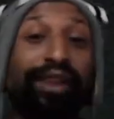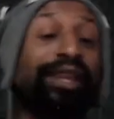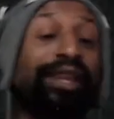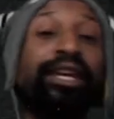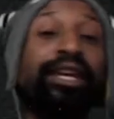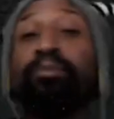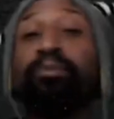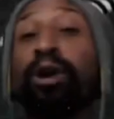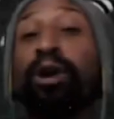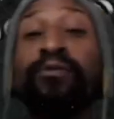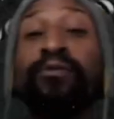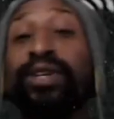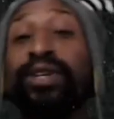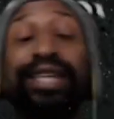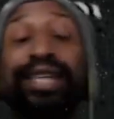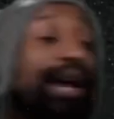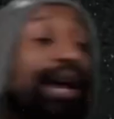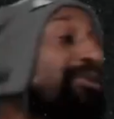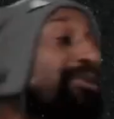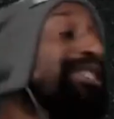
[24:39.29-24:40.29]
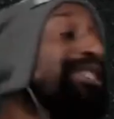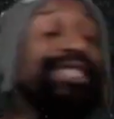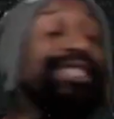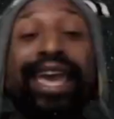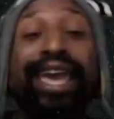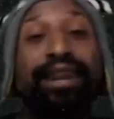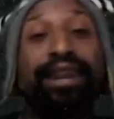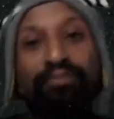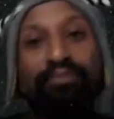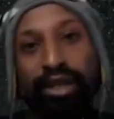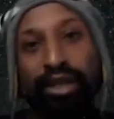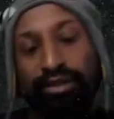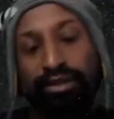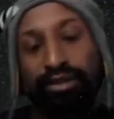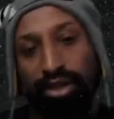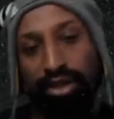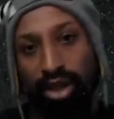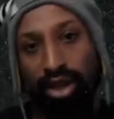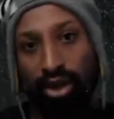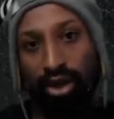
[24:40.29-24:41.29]
Nigga, the perfect time was 10 months
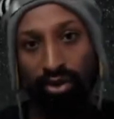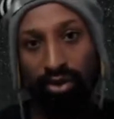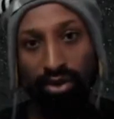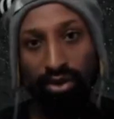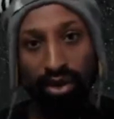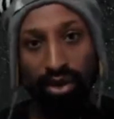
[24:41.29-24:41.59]
ago.